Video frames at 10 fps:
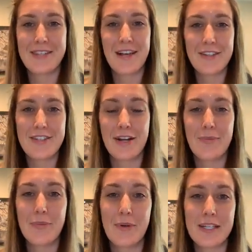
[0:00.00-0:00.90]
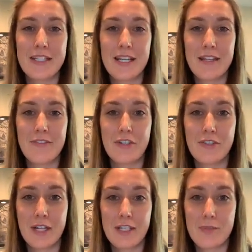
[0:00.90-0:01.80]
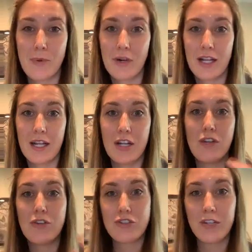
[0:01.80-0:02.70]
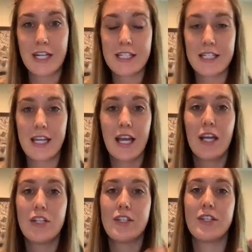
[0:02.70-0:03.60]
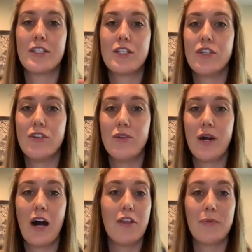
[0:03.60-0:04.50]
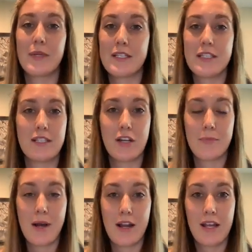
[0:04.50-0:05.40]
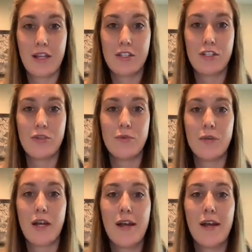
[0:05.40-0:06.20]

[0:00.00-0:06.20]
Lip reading: Cells are important for transporting nutrients to other places in our body, to